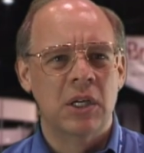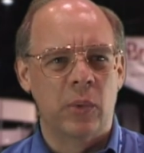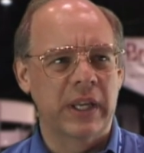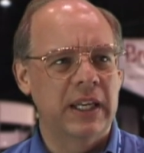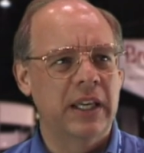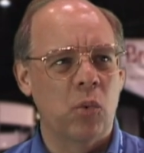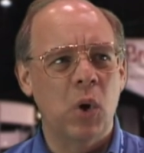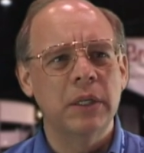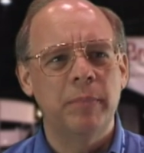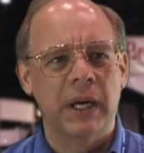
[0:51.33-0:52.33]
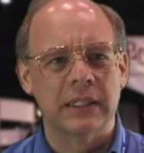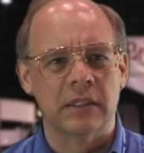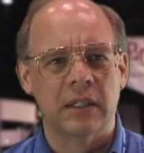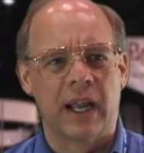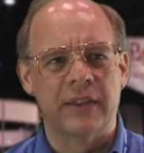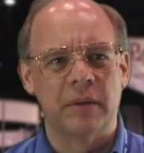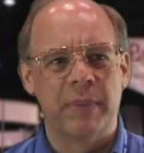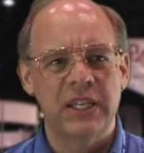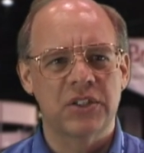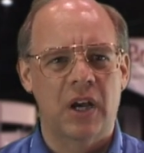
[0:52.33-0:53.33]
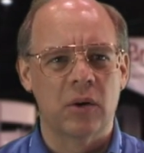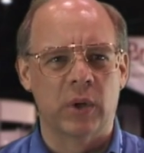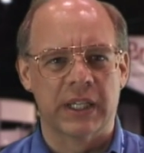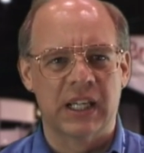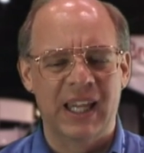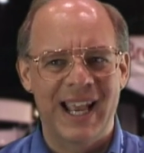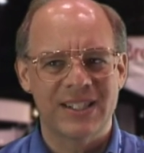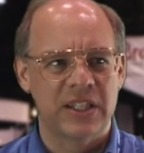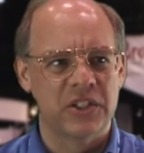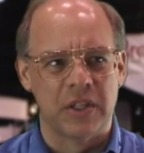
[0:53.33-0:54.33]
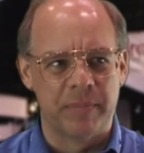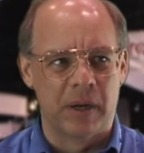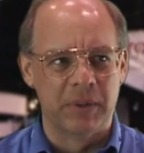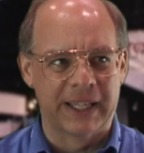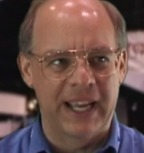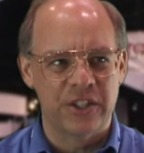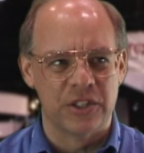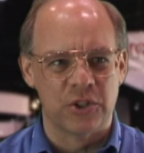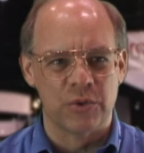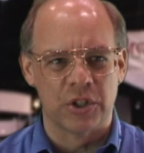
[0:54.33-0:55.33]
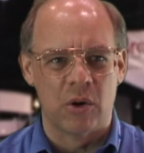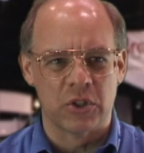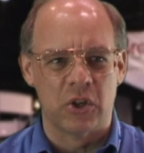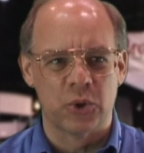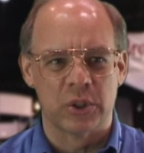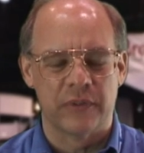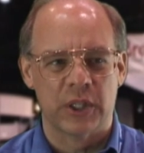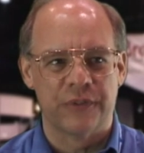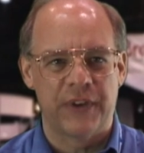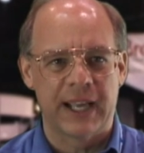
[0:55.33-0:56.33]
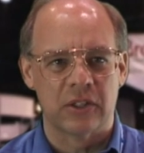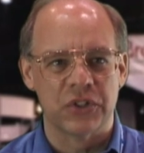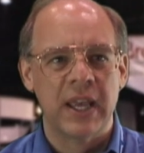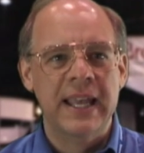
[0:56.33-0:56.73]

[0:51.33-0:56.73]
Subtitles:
We can hit one button, and then based on what the class is, the publications you chose, all sorts of other factors,